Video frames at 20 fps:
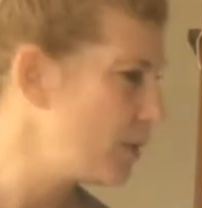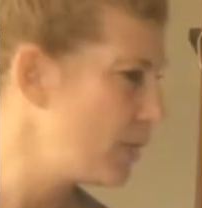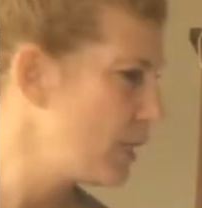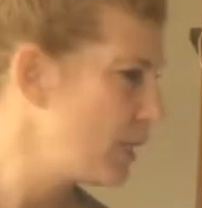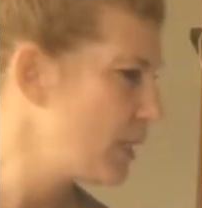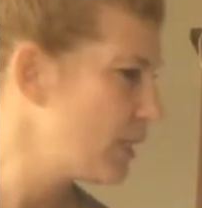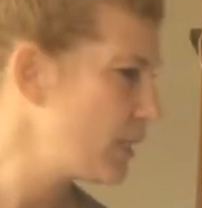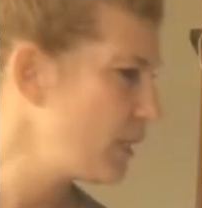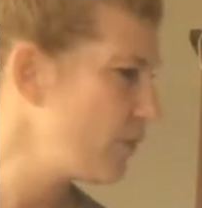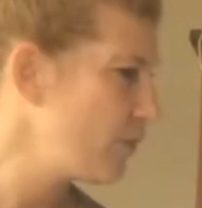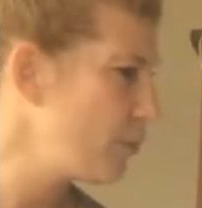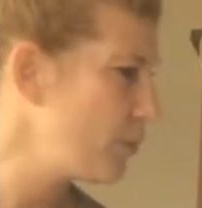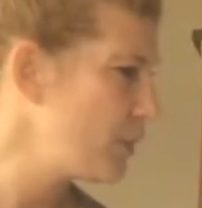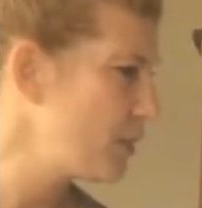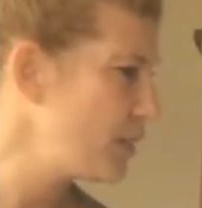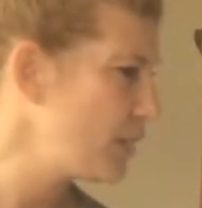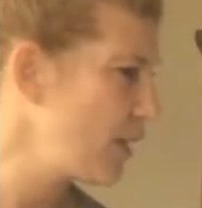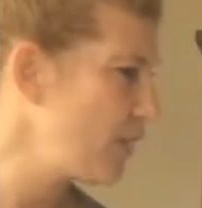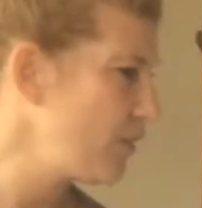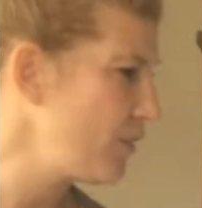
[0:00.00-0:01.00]
7 plus
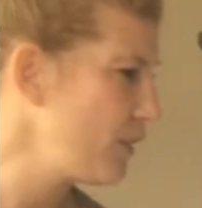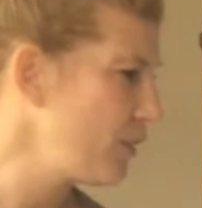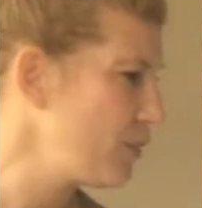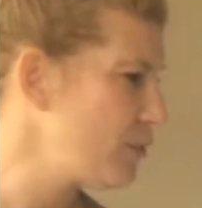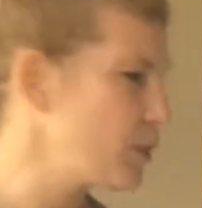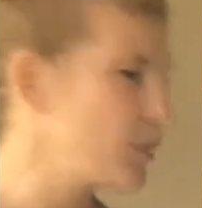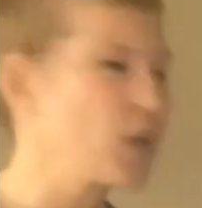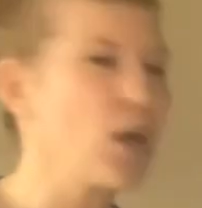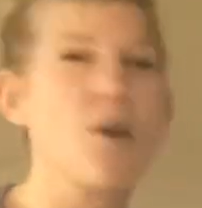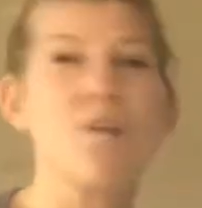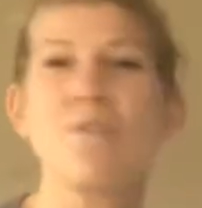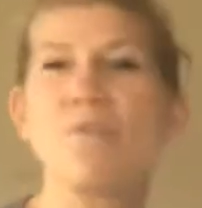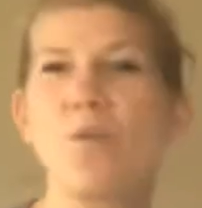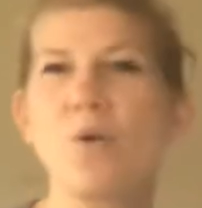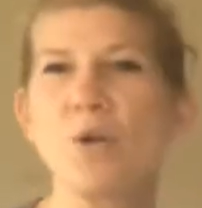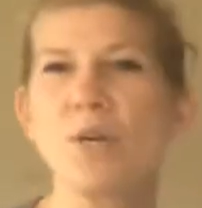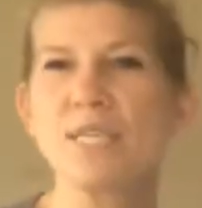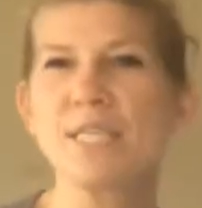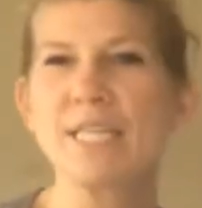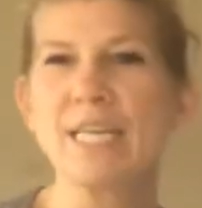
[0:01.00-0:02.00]
7 equals
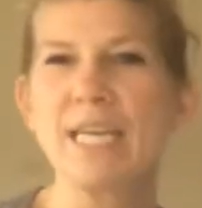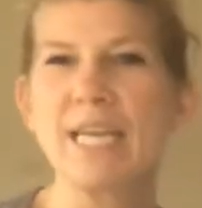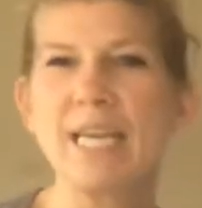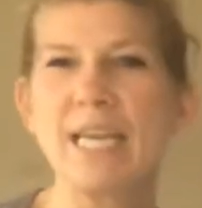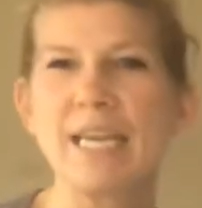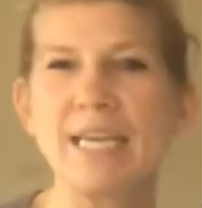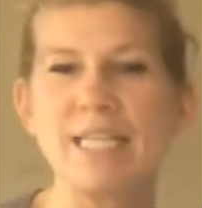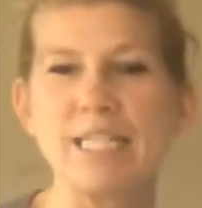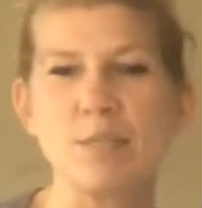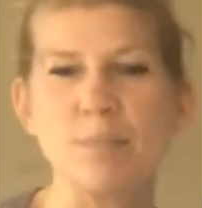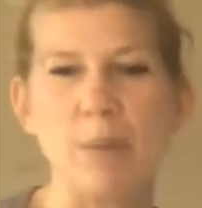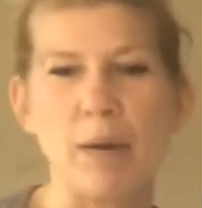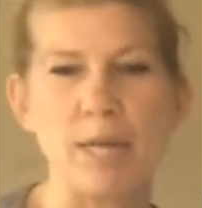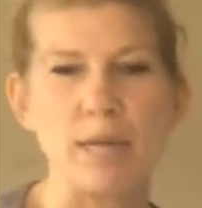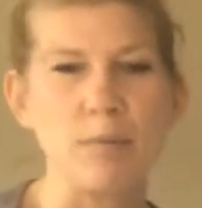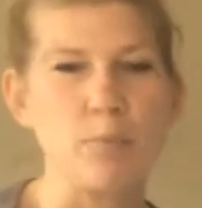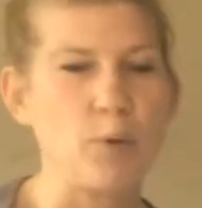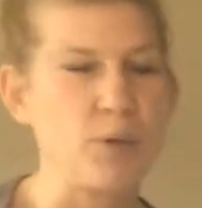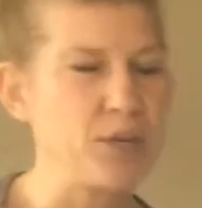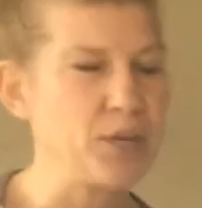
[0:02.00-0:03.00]
14. Spidey
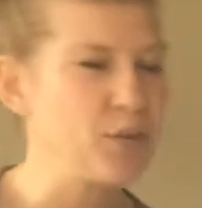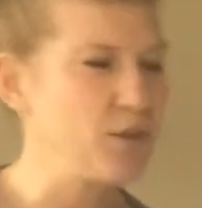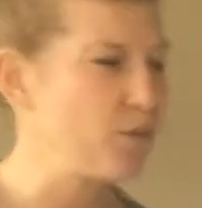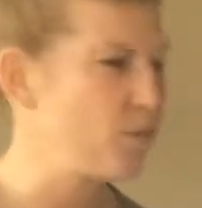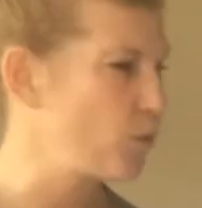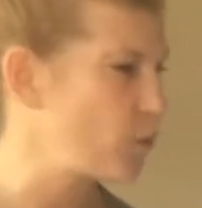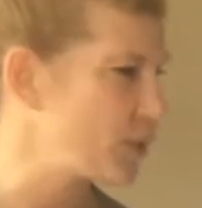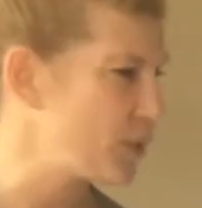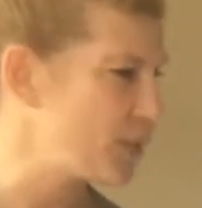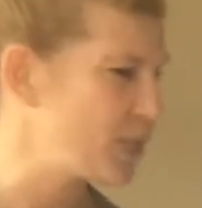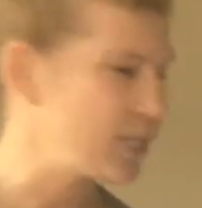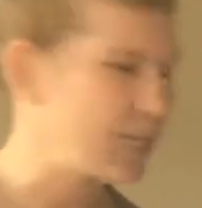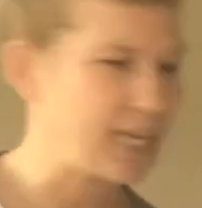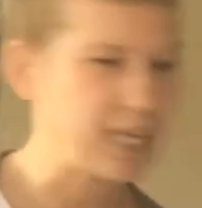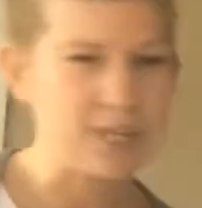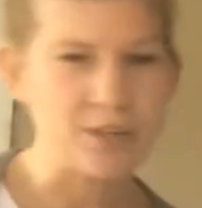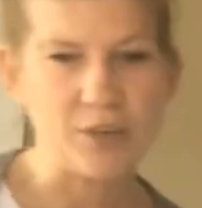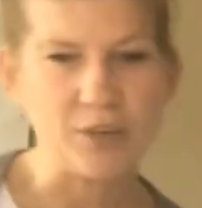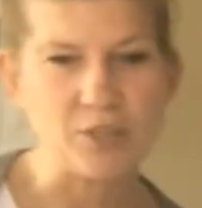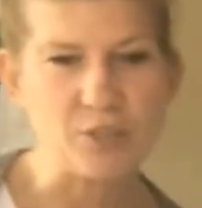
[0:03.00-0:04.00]
pointed to 14.
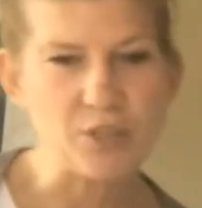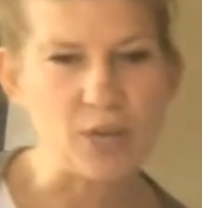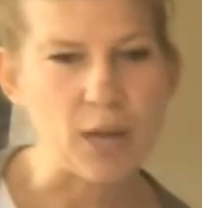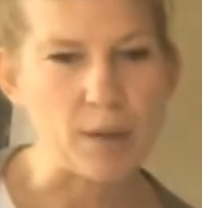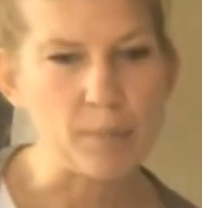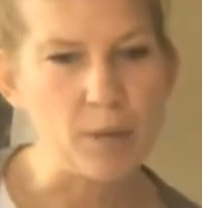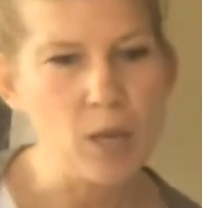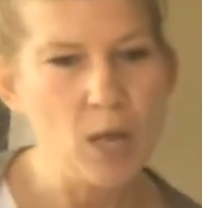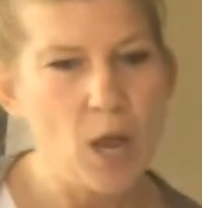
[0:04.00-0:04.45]
Good job.